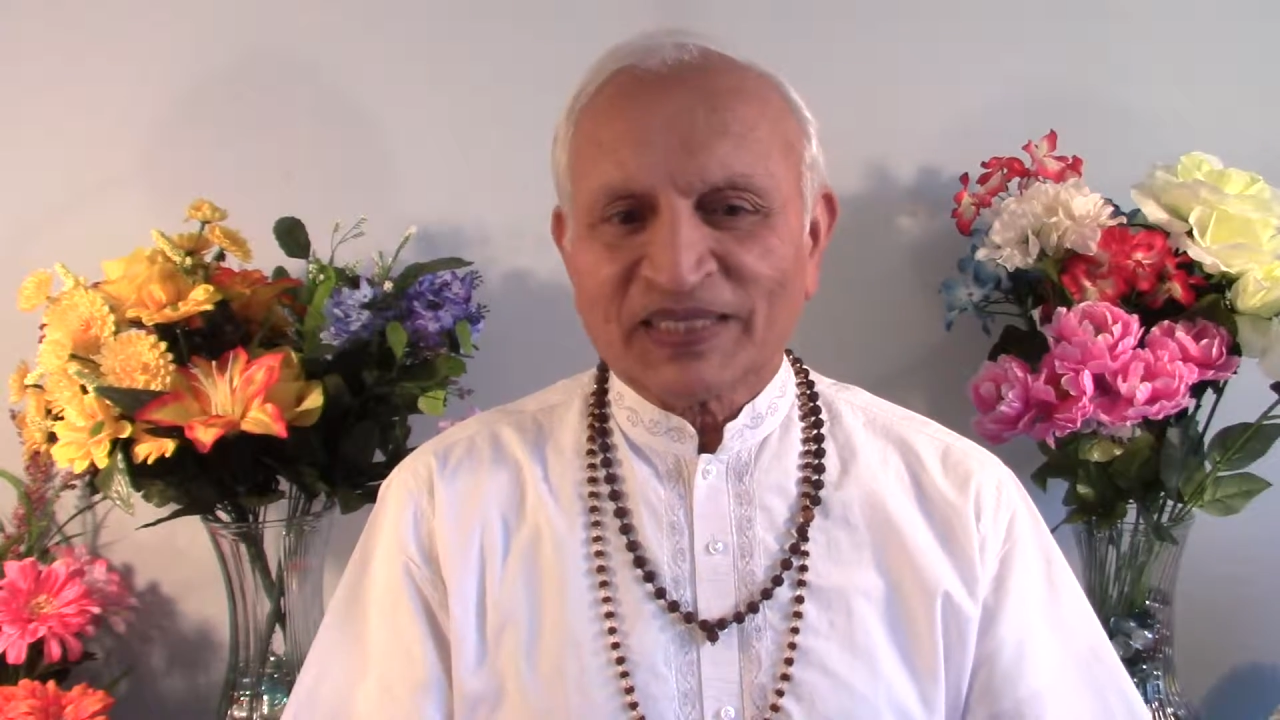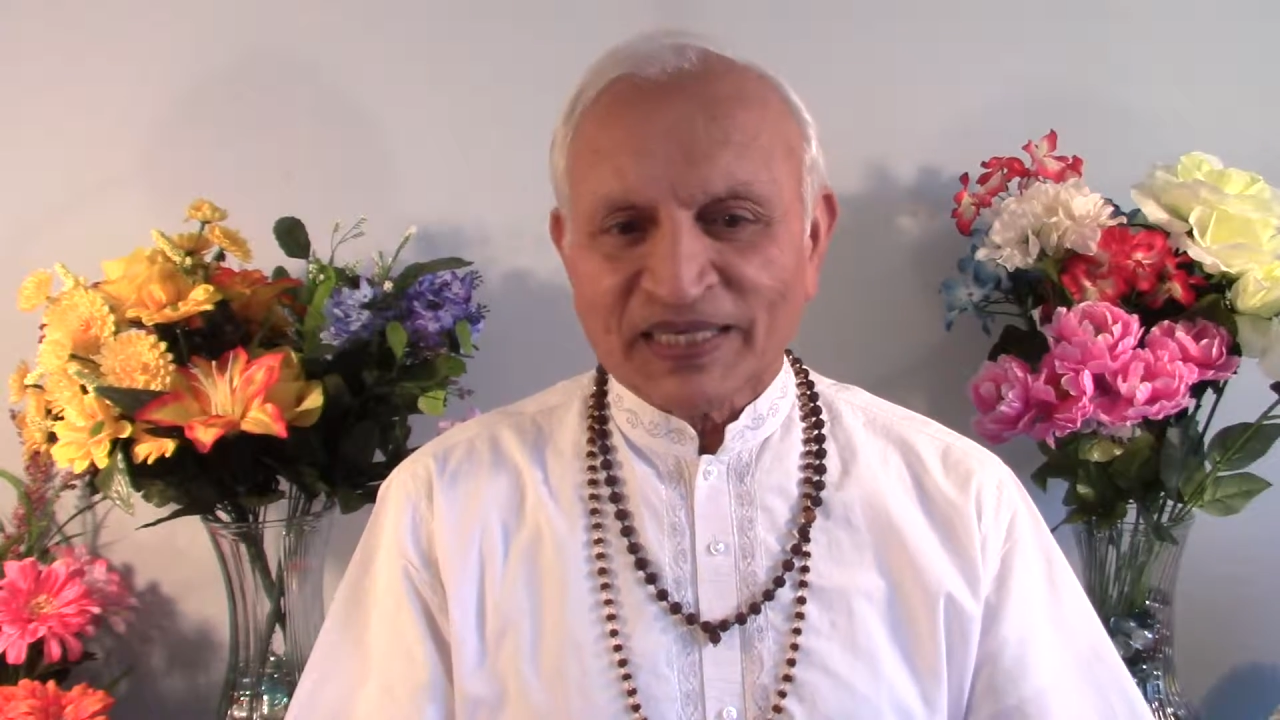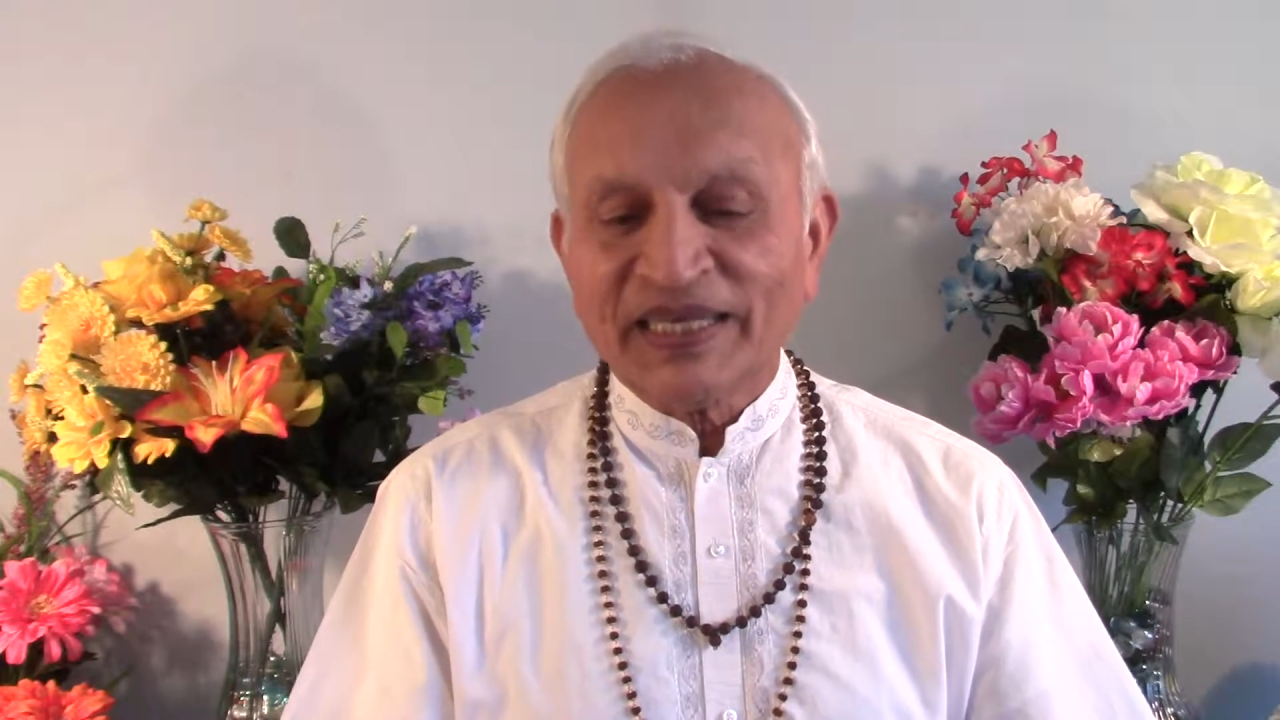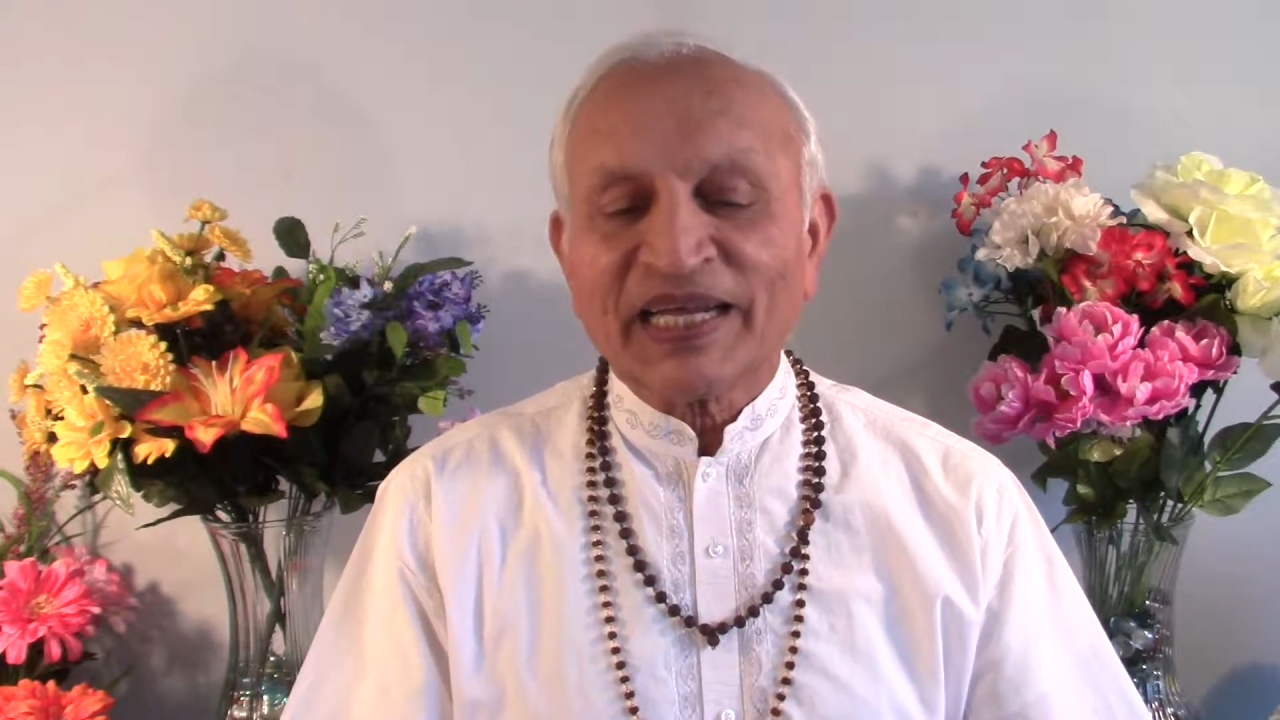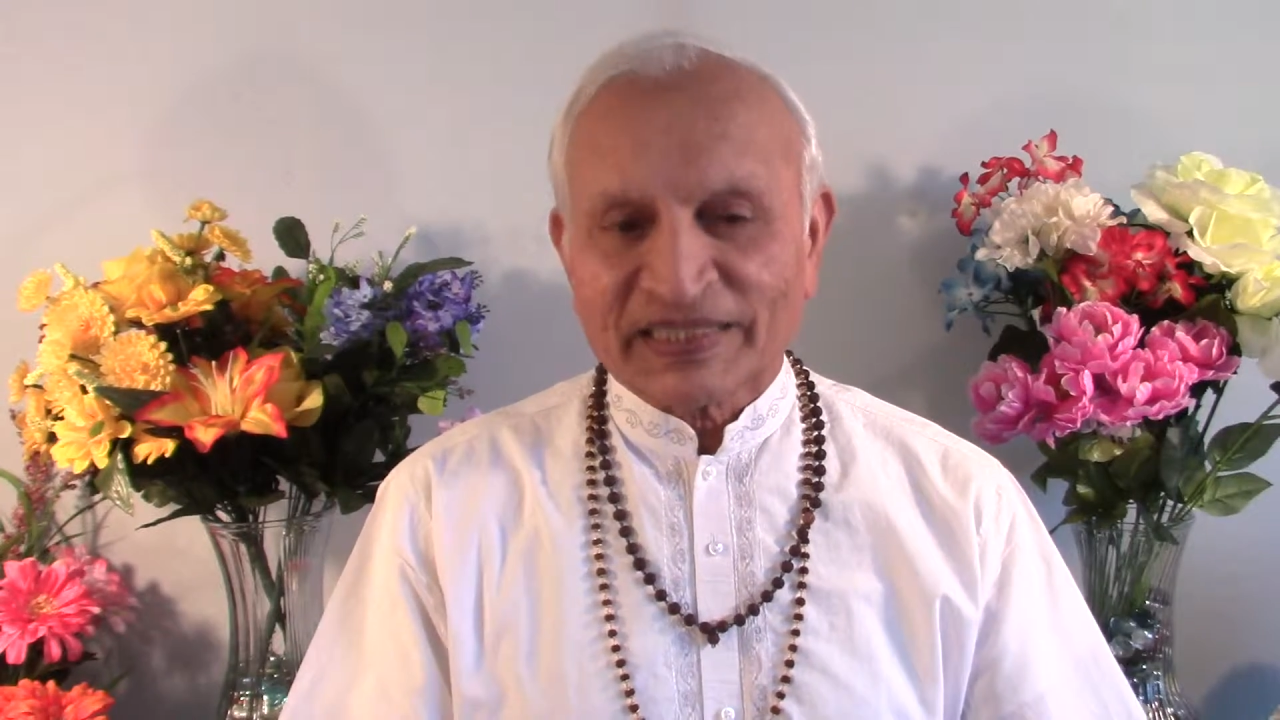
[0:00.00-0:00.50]

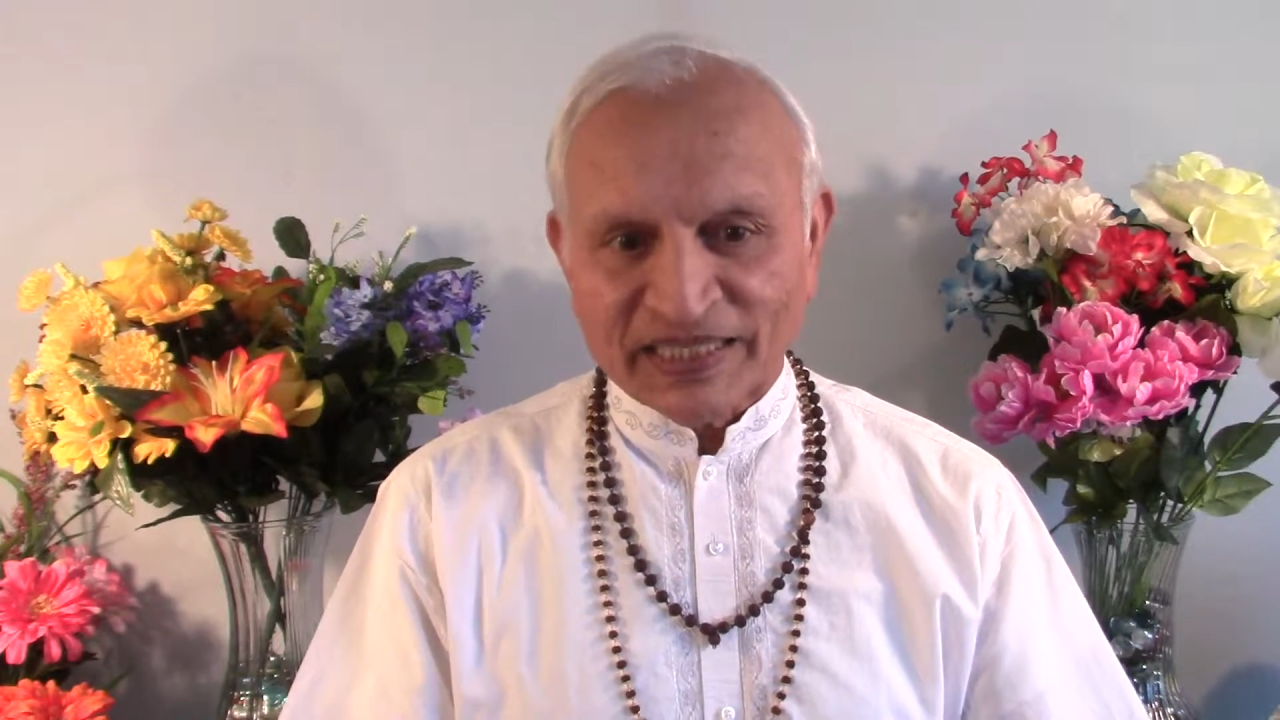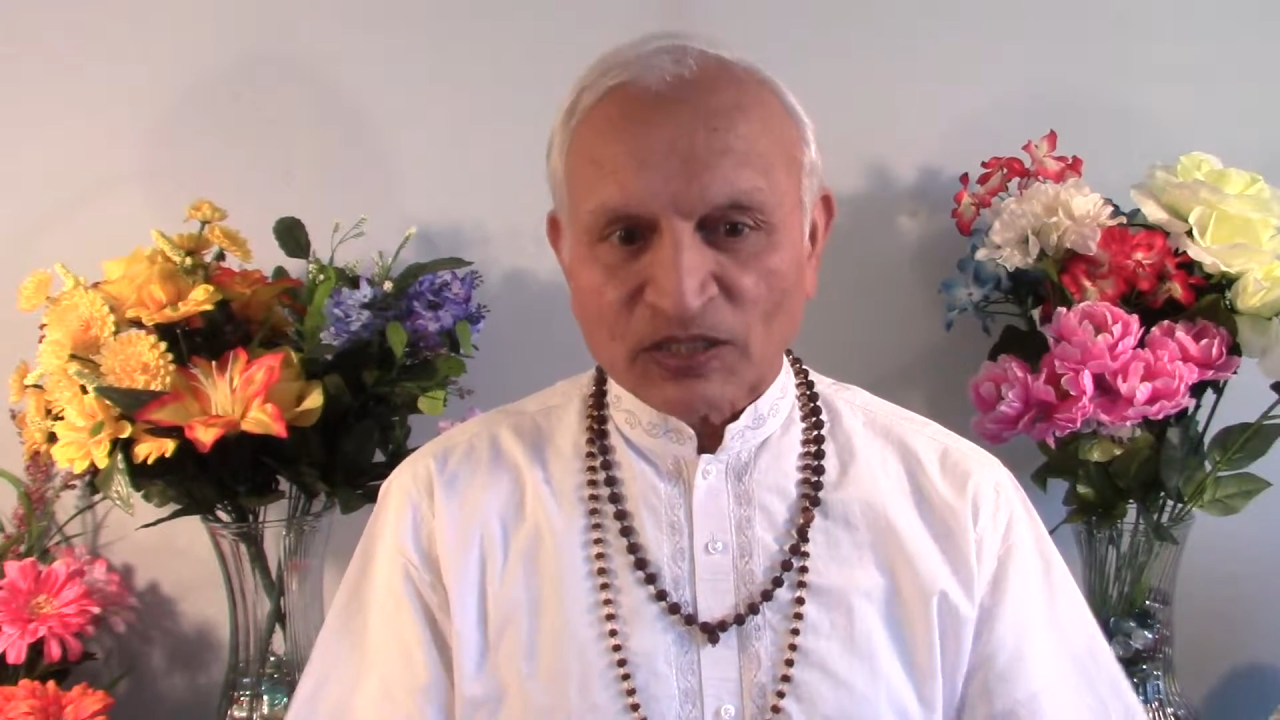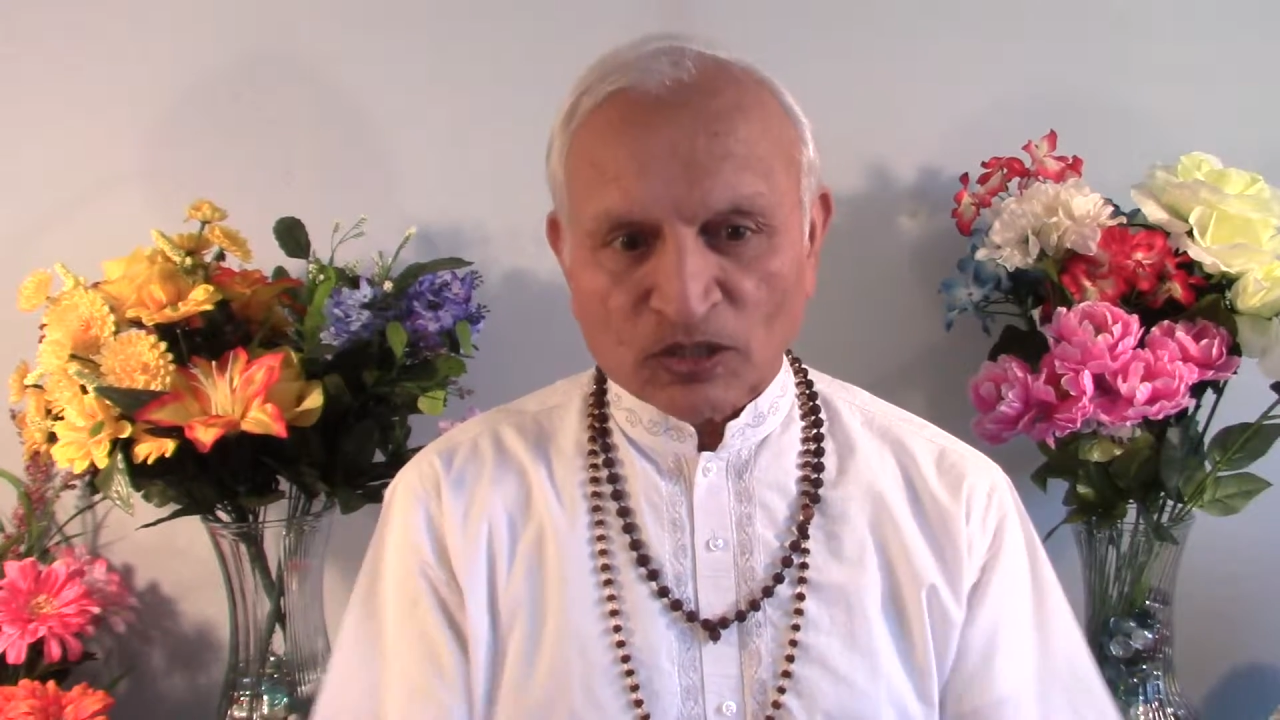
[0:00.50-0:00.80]
connected